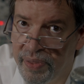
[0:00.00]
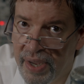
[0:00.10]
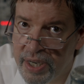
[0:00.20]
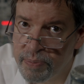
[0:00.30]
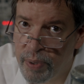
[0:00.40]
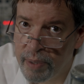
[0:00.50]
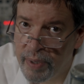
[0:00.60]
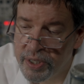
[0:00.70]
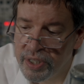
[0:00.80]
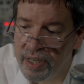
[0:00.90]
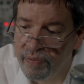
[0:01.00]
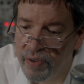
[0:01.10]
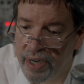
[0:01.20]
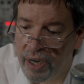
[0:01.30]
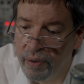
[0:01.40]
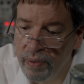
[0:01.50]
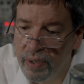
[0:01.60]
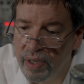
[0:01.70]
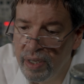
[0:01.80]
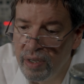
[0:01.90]
That's pretty much enough for now.
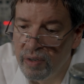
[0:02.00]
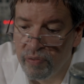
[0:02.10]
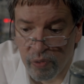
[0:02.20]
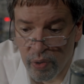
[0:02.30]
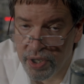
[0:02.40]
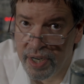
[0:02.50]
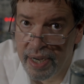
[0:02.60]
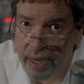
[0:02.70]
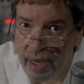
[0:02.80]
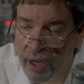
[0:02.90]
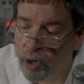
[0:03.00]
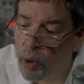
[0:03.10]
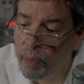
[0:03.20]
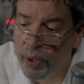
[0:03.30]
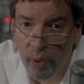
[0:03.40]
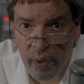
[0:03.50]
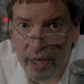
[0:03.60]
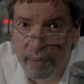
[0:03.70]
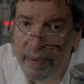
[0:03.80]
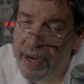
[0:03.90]
For today, I hope you
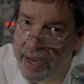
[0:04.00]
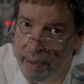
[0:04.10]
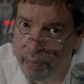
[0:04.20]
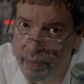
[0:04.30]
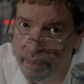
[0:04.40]
like MidAmp.